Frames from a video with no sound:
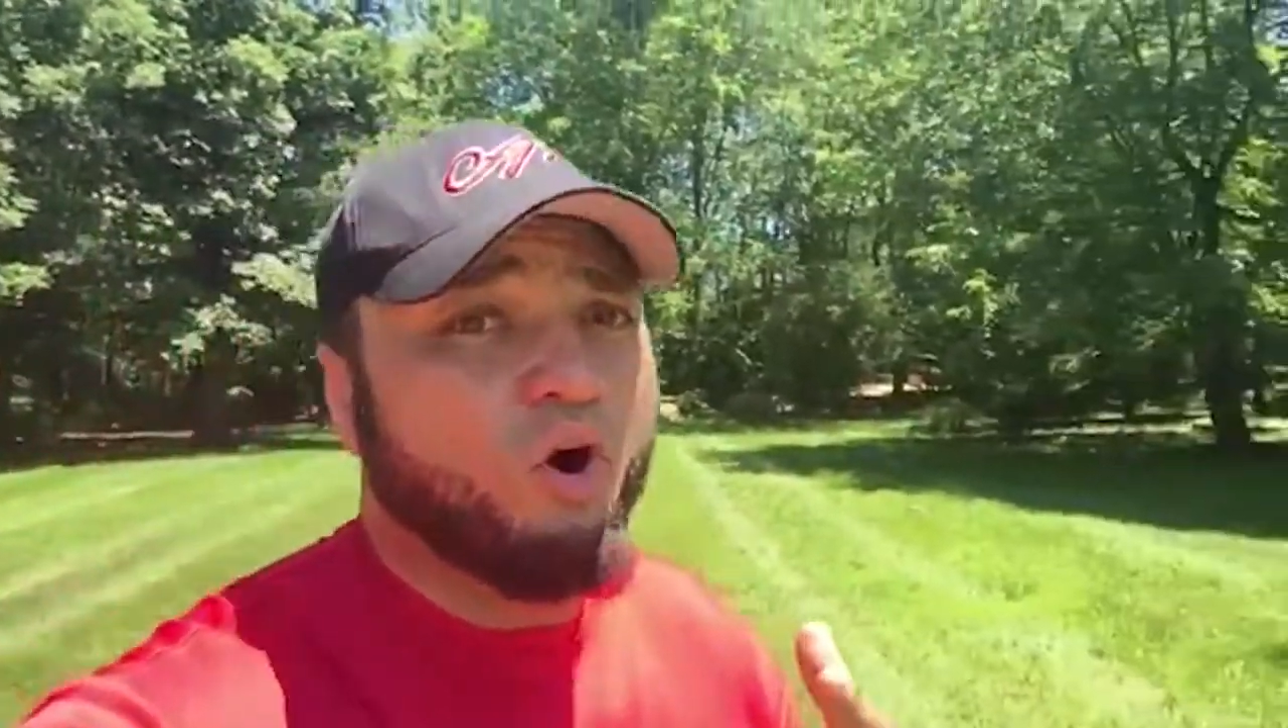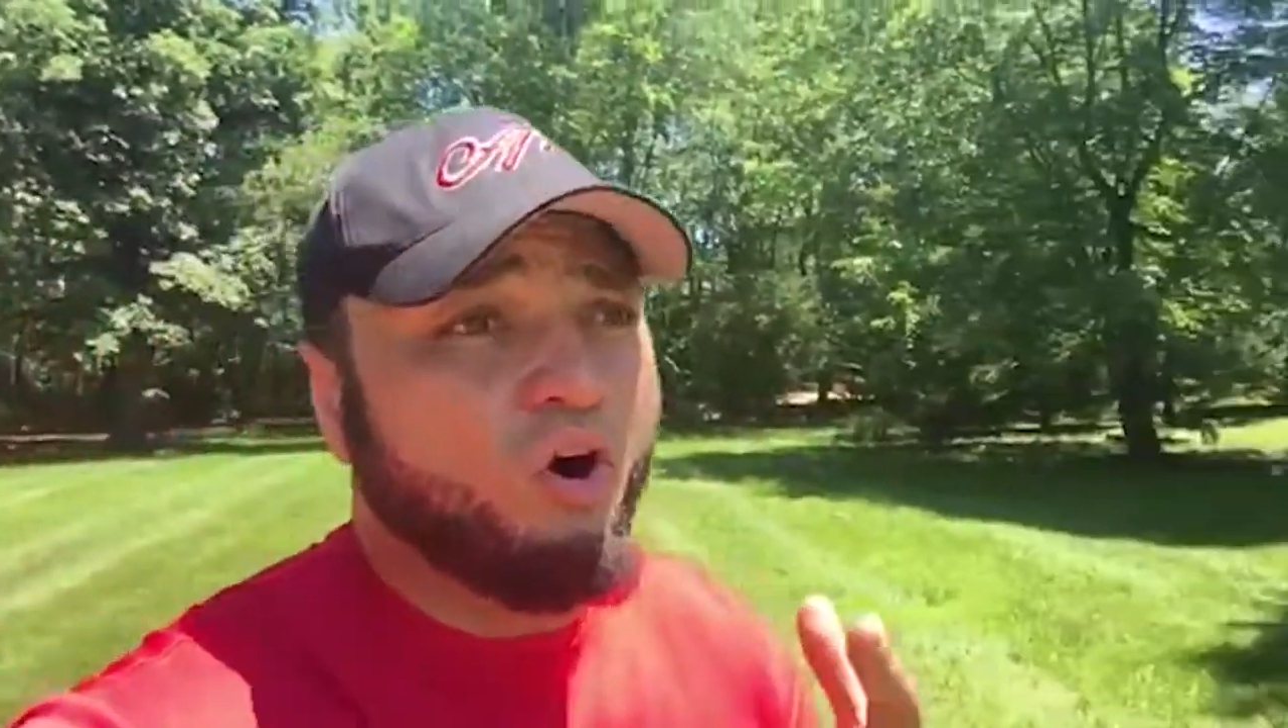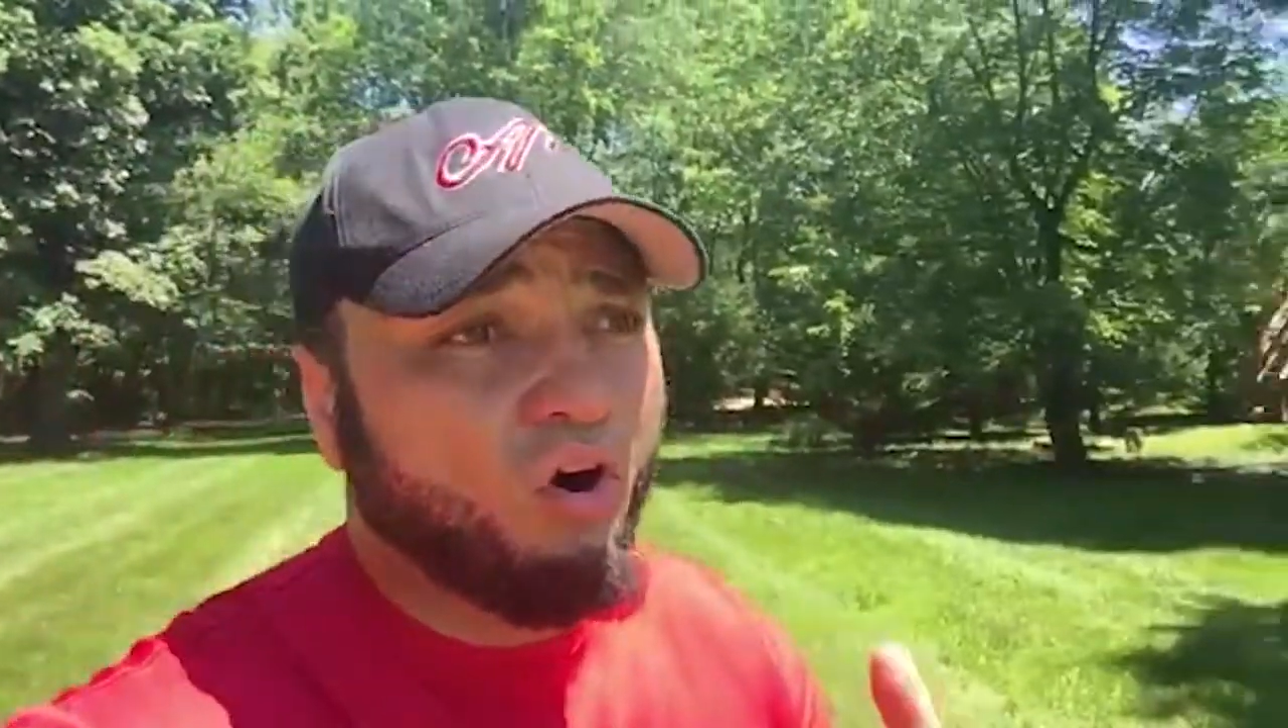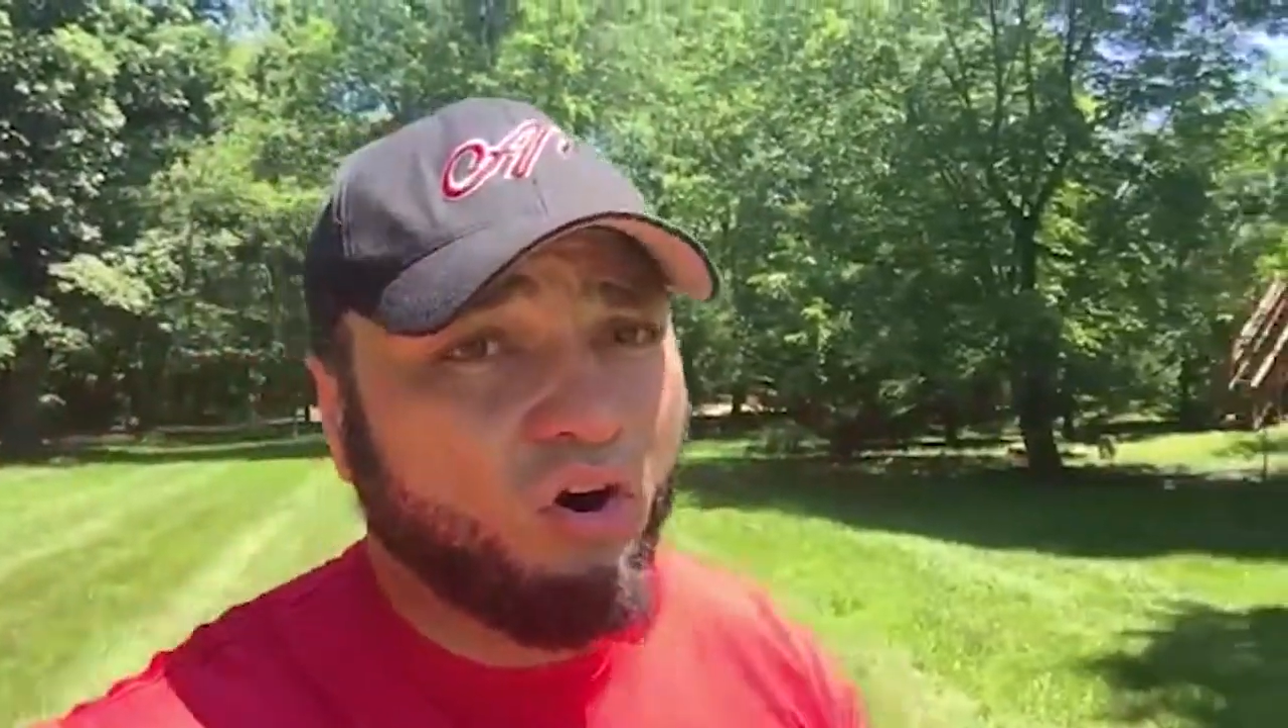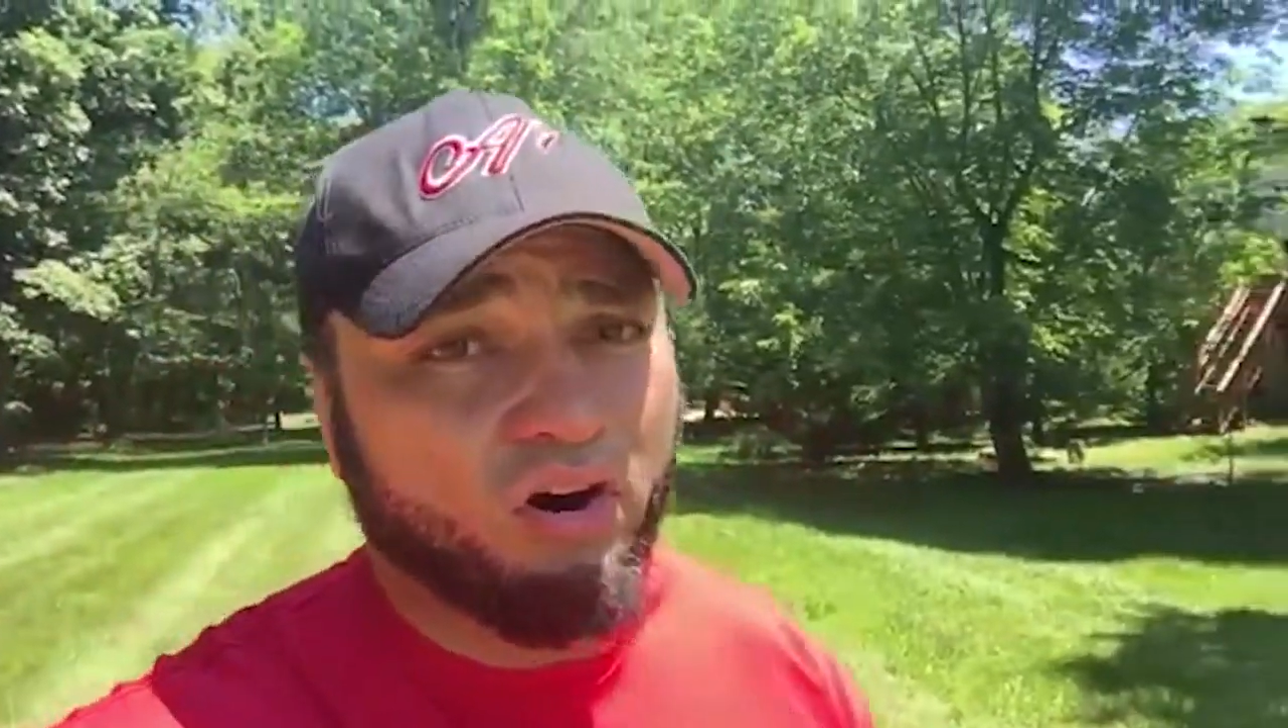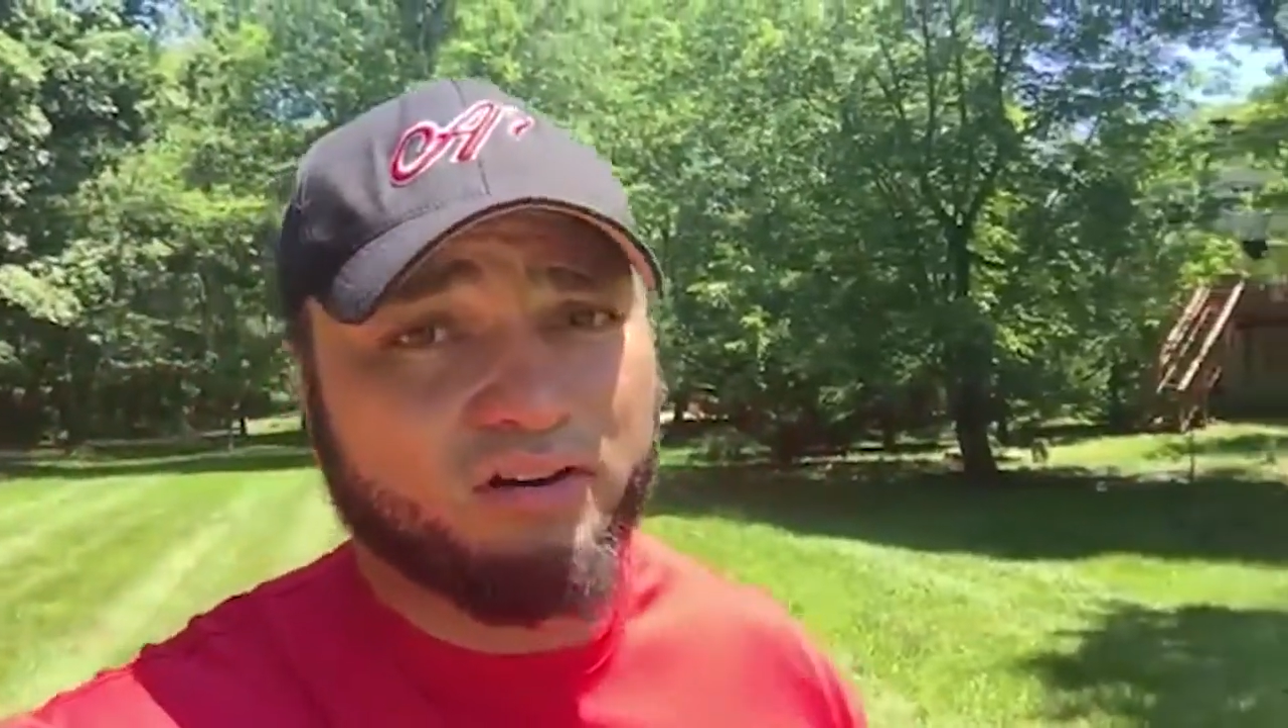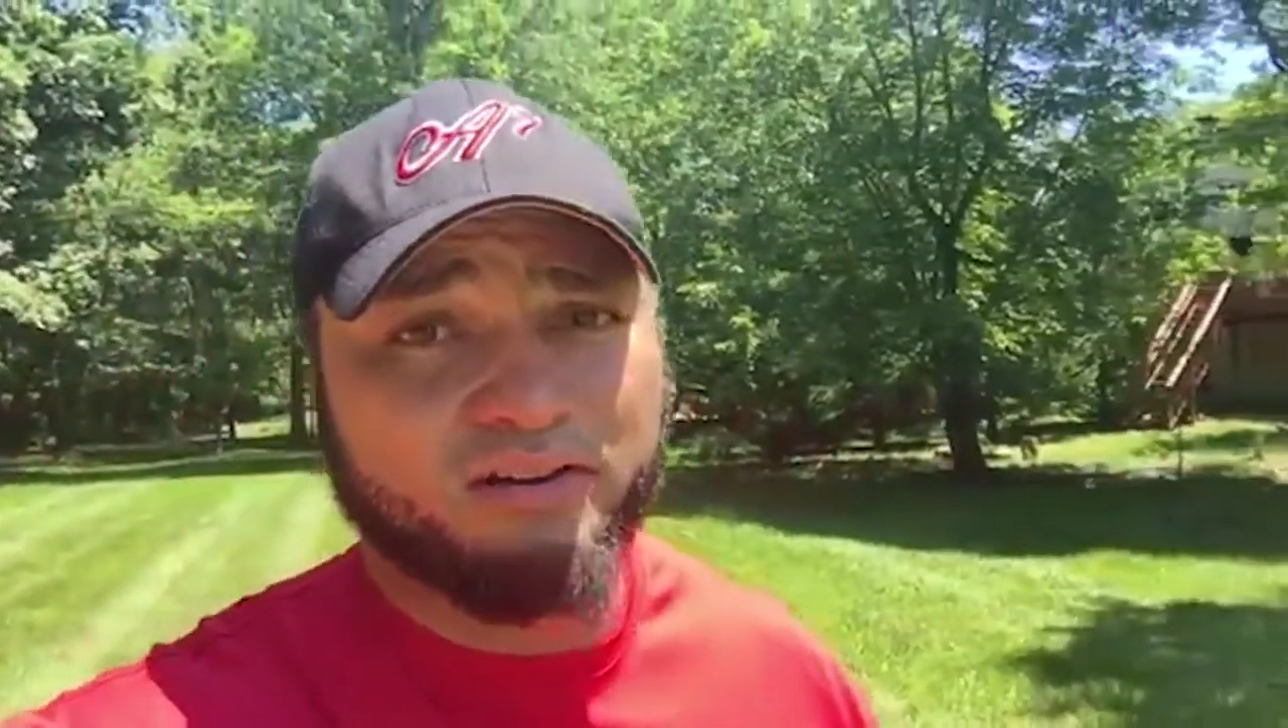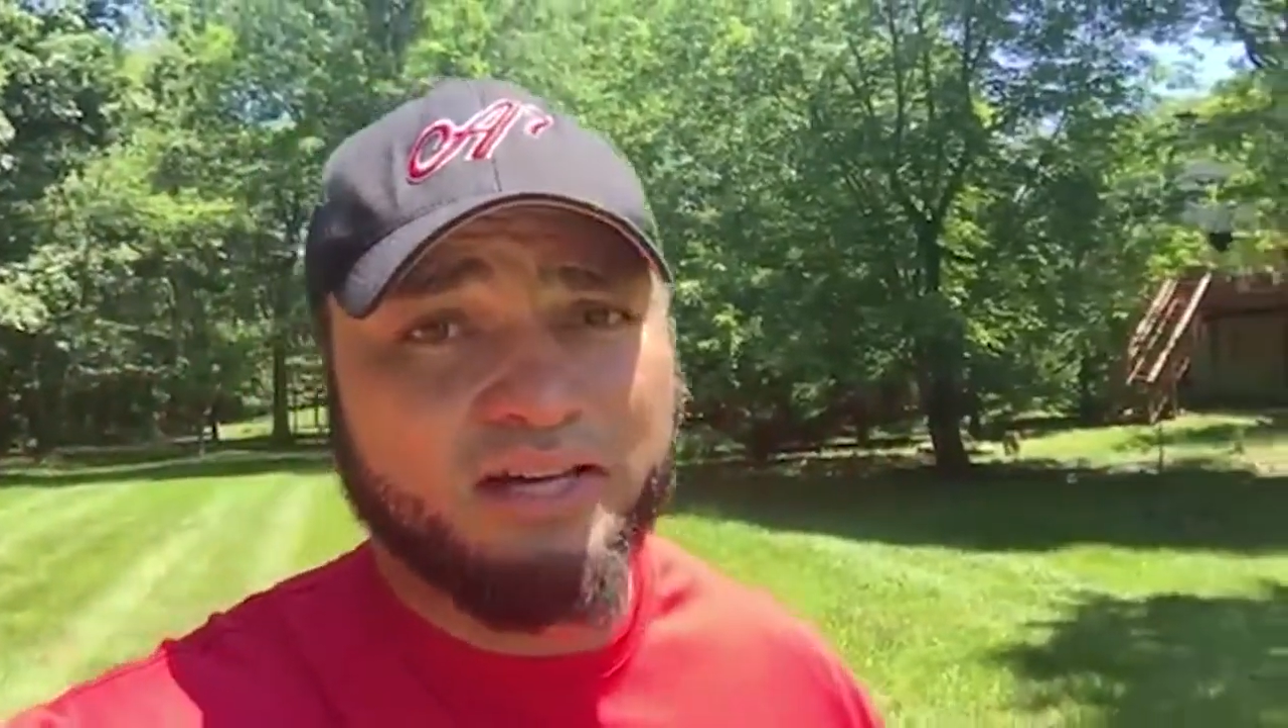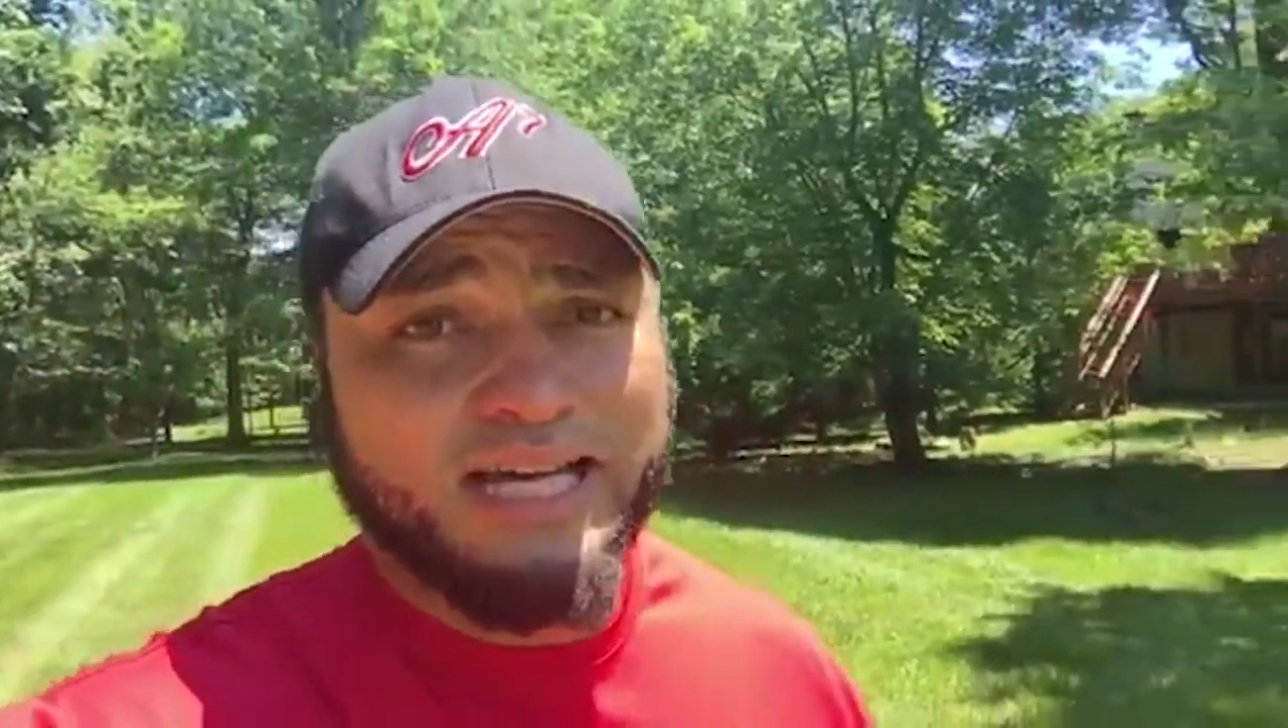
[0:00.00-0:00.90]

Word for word: hard